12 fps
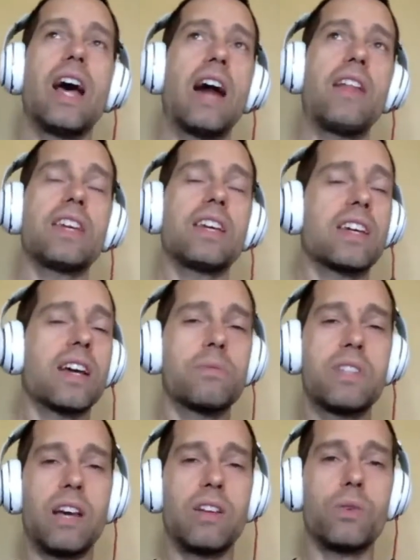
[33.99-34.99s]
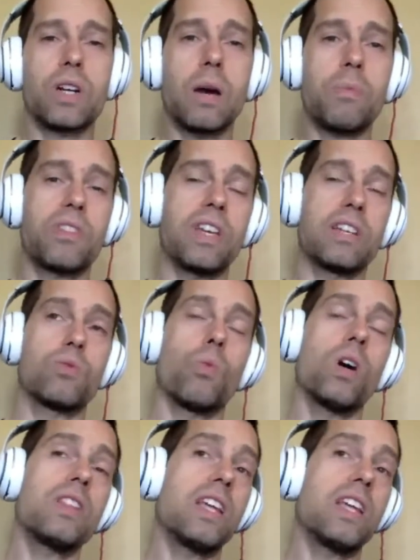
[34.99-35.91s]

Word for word: I think it comes down to a couple things. One,